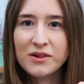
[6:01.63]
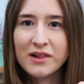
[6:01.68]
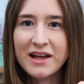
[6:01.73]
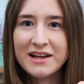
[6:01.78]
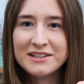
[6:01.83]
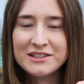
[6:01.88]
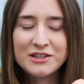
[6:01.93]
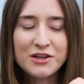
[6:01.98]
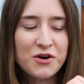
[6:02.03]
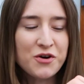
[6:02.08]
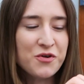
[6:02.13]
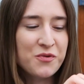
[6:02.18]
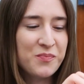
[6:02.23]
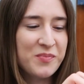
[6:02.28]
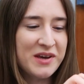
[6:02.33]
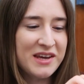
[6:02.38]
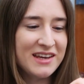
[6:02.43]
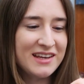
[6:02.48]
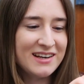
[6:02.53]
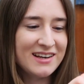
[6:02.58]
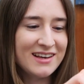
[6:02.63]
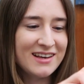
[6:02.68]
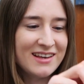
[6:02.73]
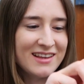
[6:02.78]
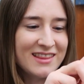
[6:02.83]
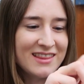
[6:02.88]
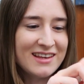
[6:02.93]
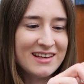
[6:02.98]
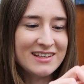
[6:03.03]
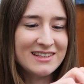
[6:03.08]
let's open
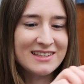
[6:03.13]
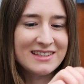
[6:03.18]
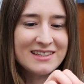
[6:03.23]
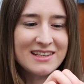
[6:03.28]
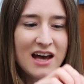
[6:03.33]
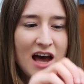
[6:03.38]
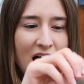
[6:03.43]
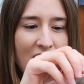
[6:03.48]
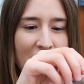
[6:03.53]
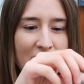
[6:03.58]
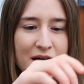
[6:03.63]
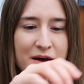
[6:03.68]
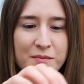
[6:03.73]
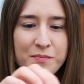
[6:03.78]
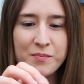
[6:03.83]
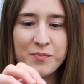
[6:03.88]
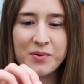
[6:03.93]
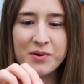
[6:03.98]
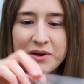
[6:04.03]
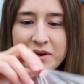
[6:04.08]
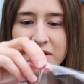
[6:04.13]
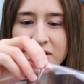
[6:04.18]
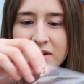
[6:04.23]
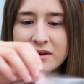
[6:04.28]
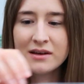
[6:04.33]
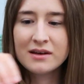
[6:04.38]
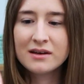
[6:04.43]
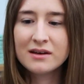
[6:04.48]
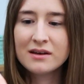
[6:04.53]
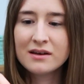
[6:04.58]
this up
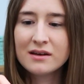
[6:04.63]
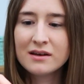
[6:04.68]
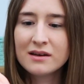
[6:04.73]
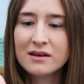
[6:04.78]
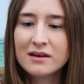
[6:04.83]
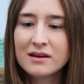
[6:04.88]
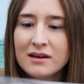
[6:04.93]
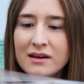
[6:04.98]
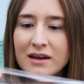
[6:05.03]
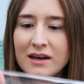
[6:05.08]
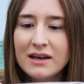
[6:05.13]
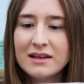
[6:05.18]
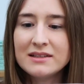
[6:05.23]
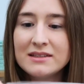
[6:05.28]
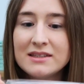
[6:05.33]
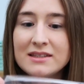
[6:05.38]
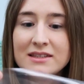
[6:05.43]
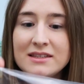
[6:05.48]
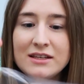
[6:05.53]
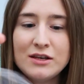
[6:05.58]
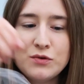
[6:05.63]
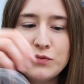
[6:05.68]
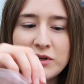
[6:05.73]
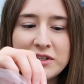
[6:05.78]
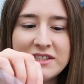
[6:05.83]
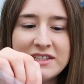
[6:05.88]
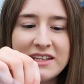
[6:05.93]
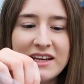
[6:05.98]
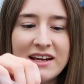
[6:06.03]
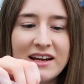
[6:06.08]
and see
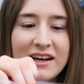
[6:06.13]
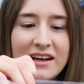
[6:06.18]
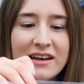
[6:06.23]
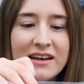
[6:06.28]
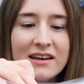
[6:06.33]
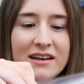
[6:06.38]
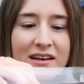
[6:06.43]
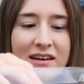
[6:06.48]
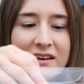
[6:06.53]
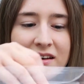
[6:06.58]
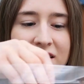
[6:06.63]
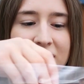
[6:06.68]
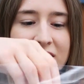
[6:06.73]
what's in it.